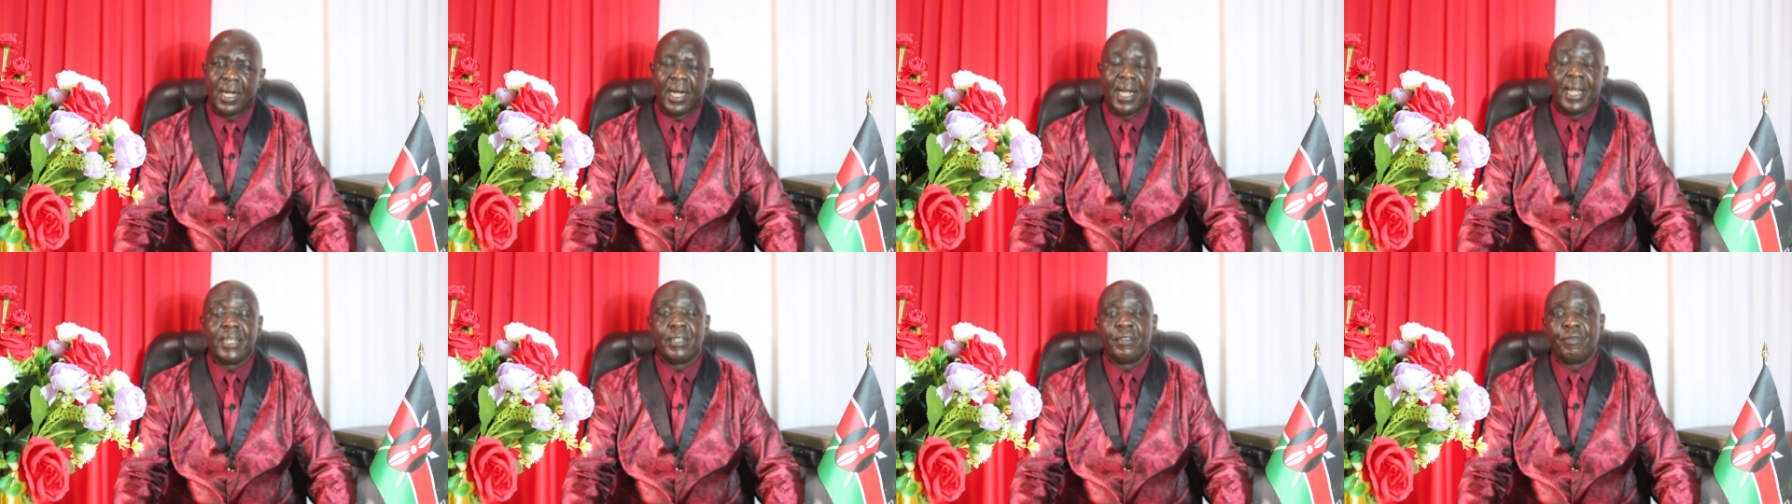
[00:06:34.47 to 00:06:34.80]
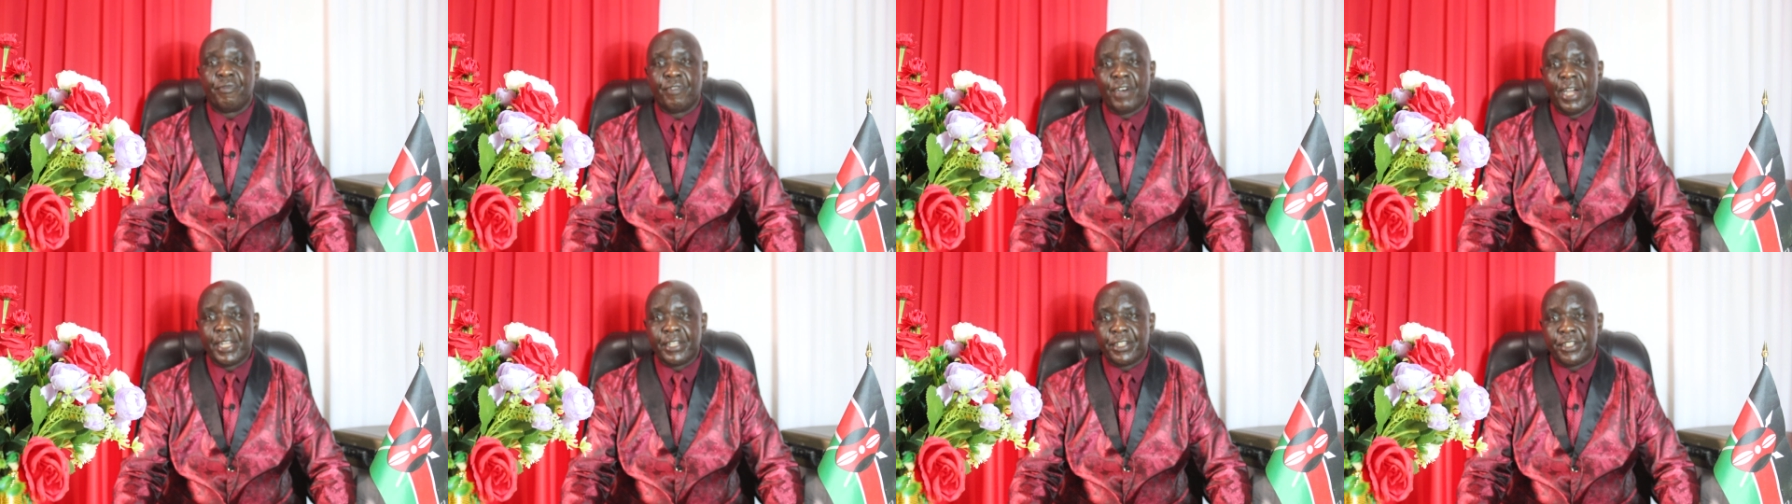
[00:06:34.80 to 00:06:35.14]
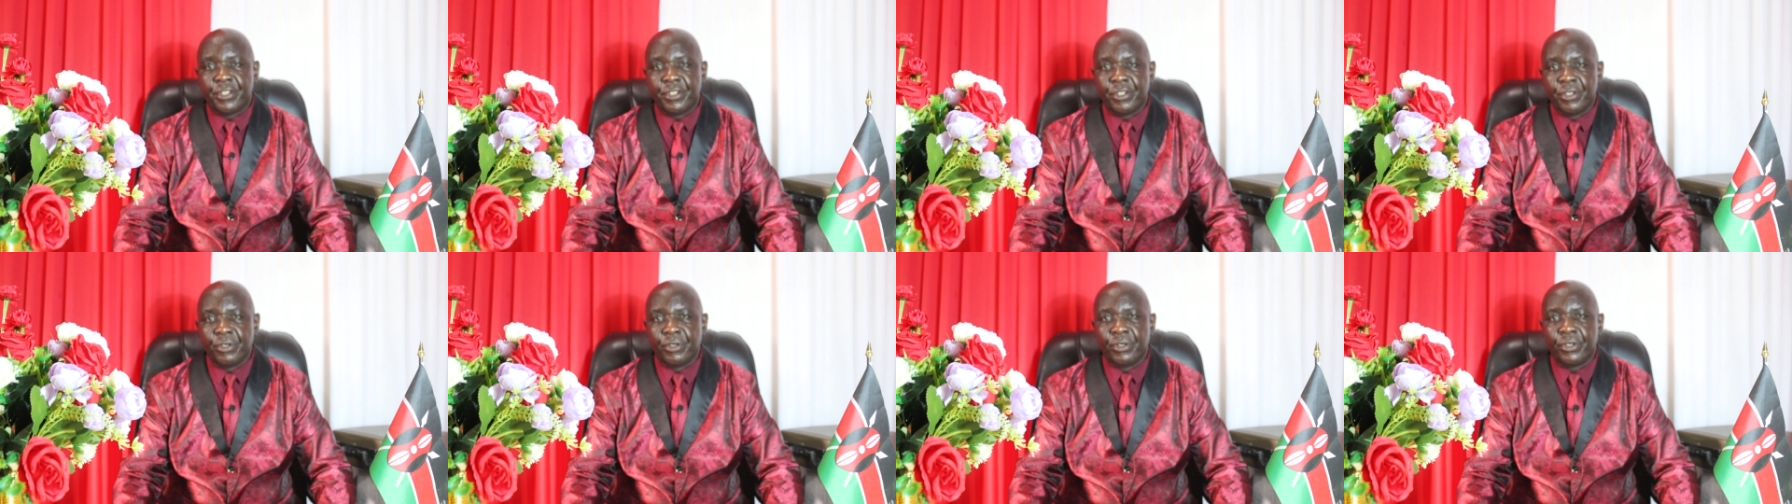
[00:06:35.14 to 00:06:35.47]
I
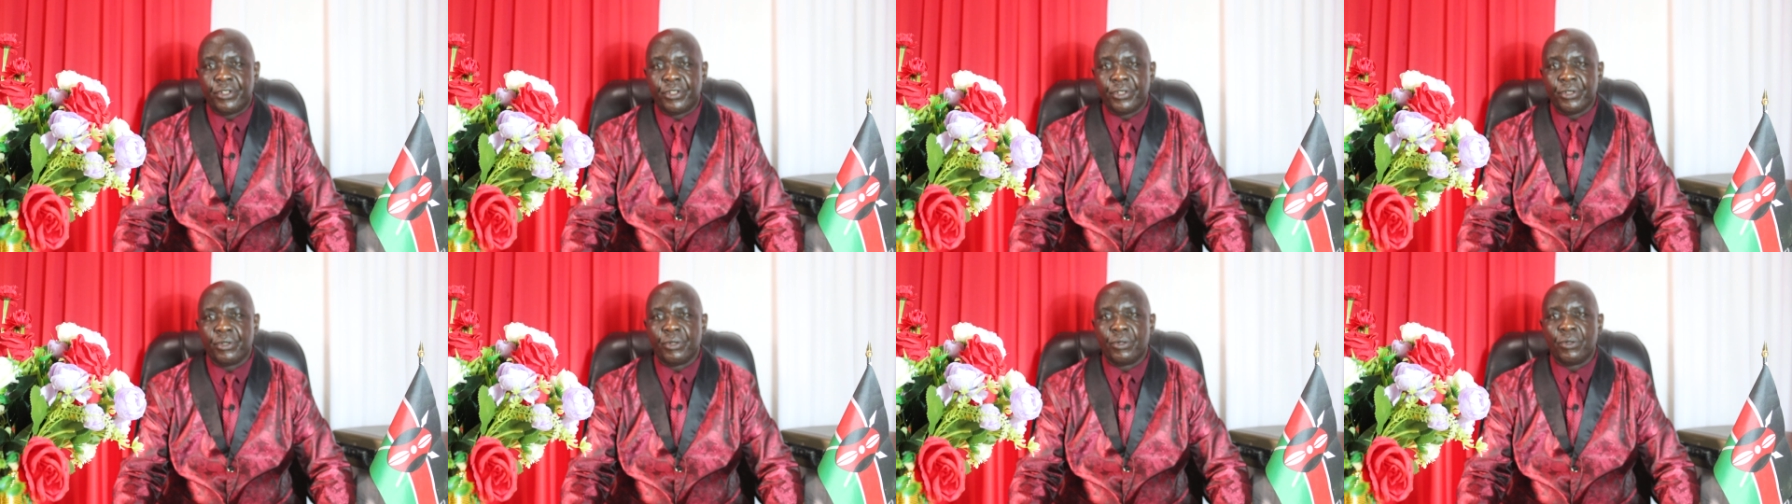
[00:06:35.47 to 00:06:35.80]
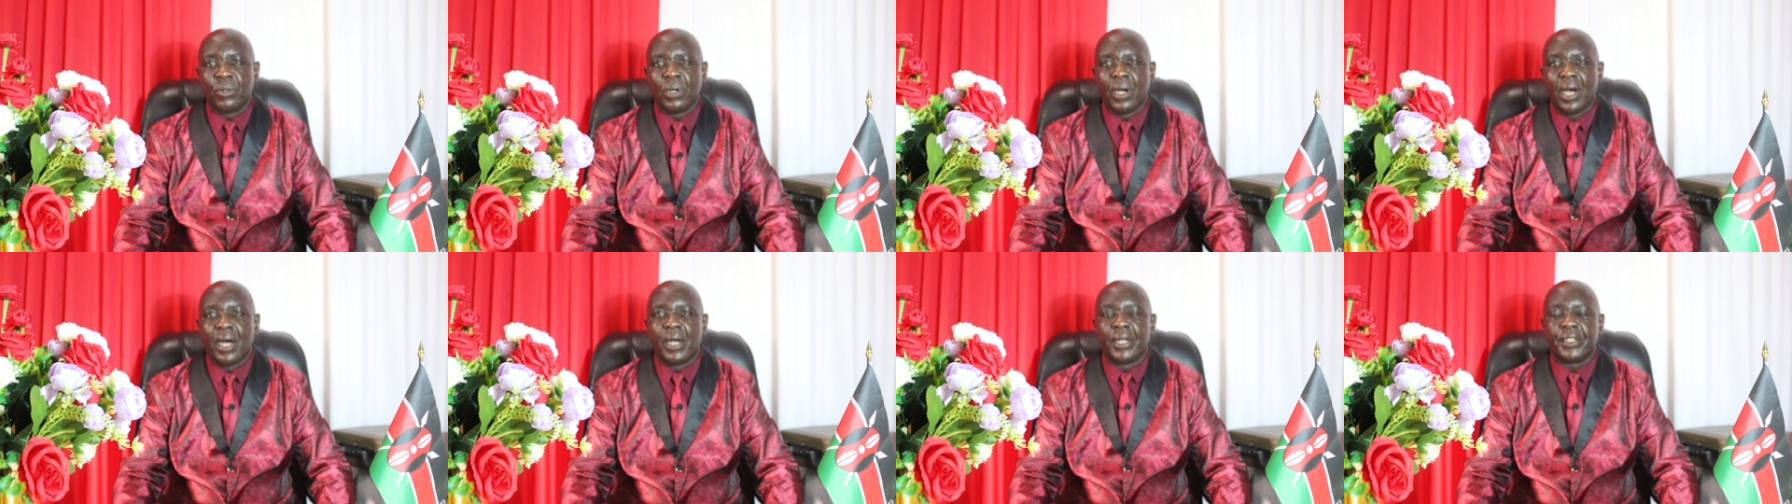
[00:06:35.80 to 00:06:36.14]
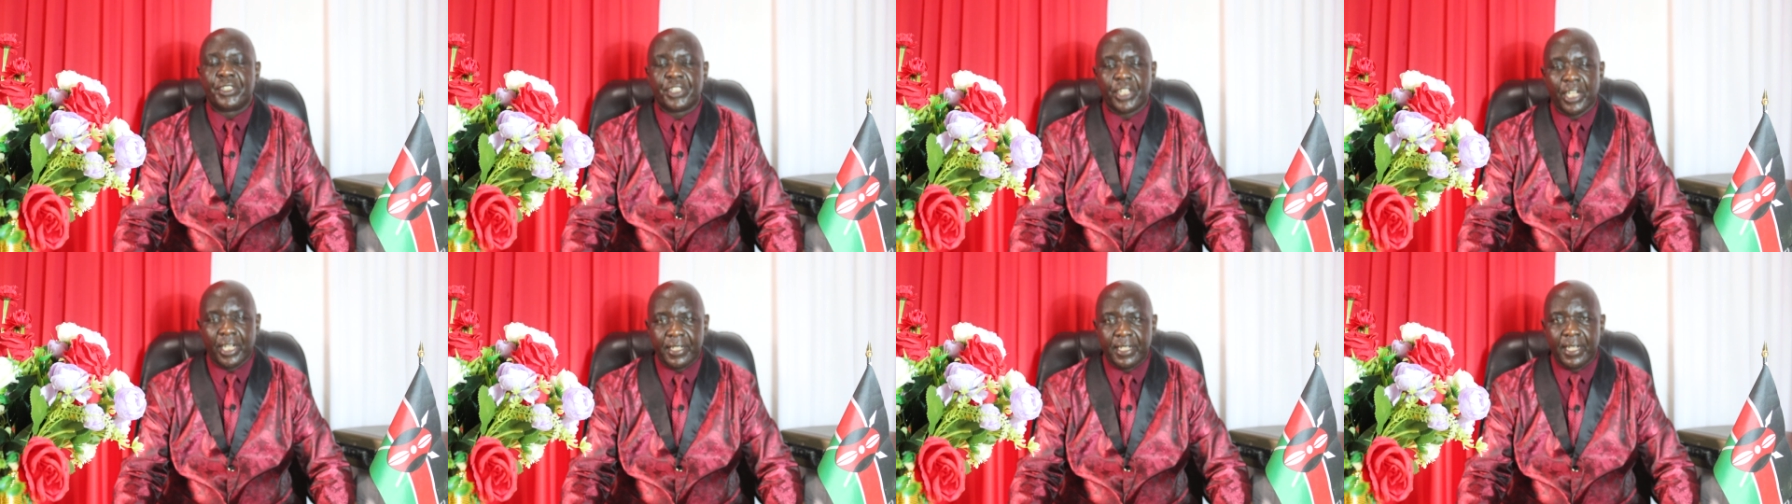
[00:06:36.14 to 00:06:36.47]
invite you to
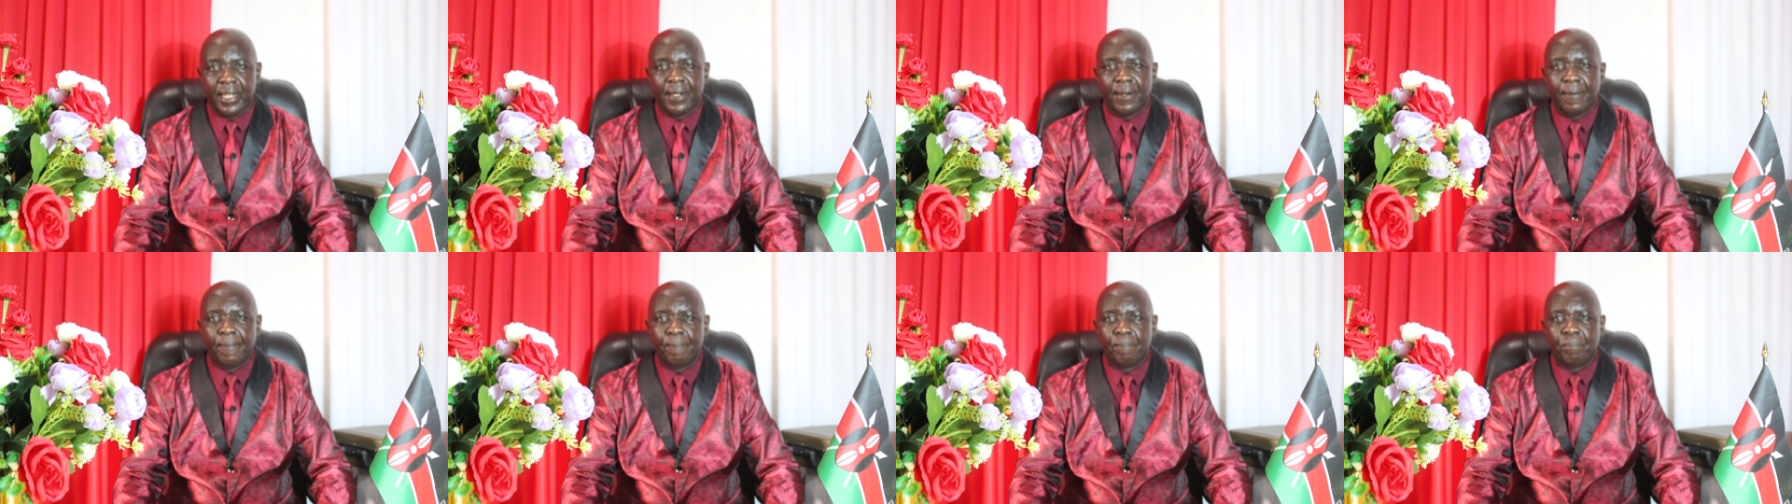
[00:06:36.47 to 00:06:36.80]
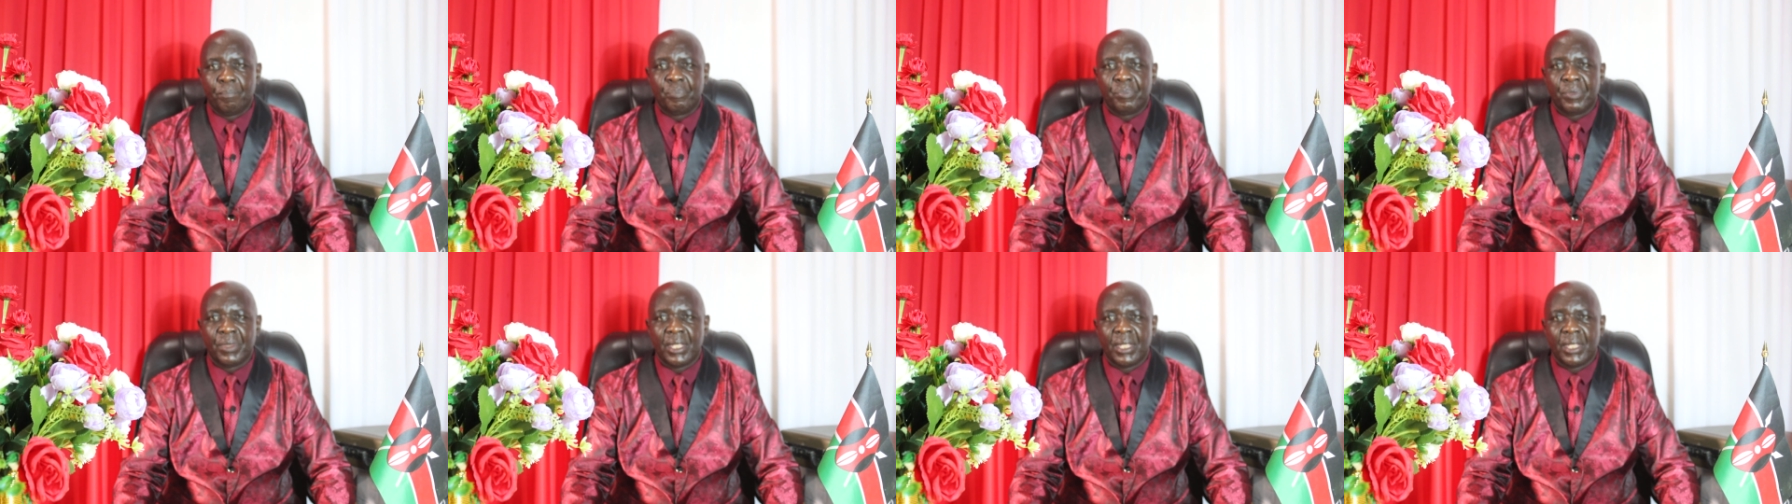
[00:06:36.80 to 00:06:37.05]
our channel.